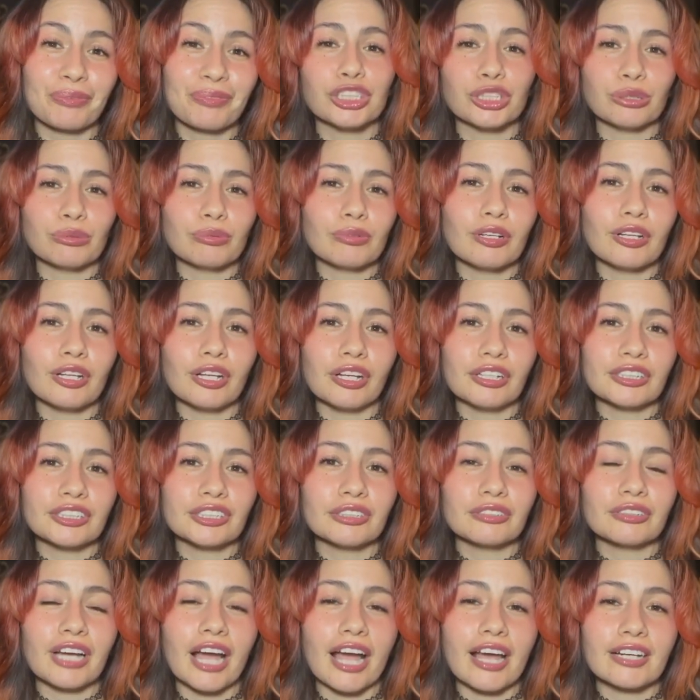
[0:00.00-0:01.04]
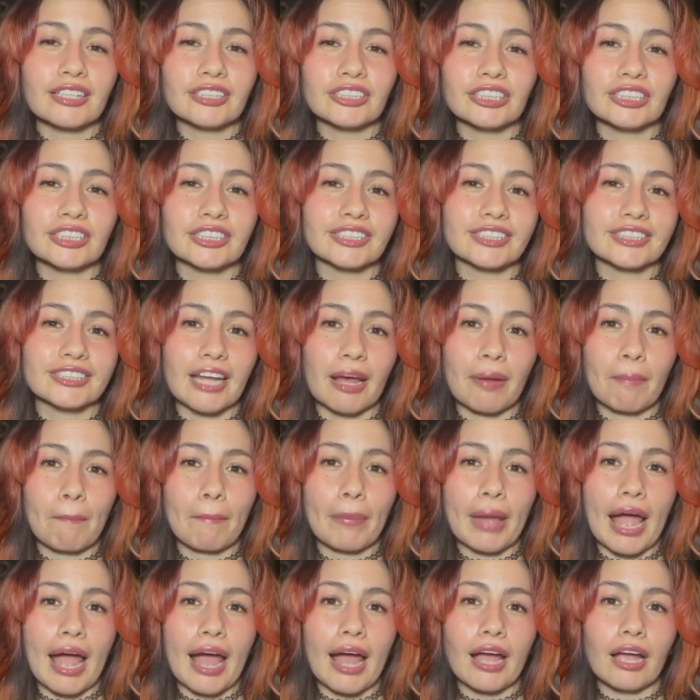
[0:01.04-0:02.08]
She will also kind of just step
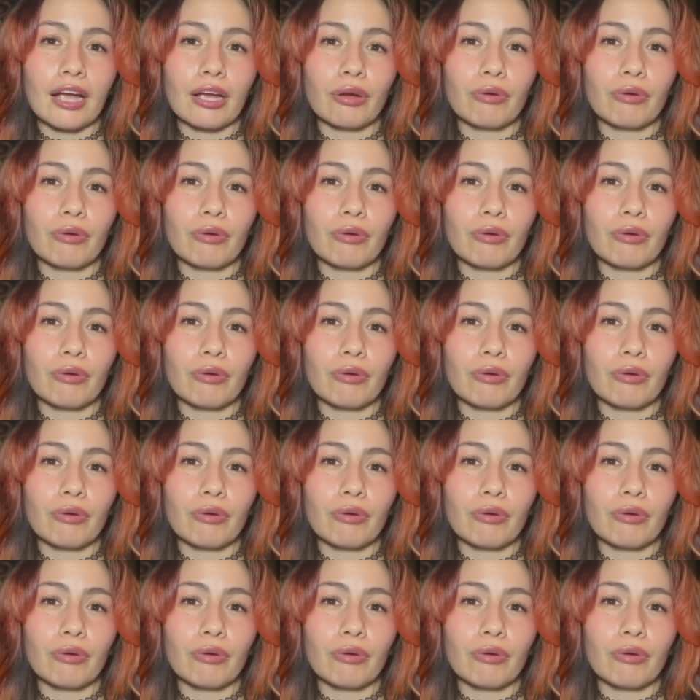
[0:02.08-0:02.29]
back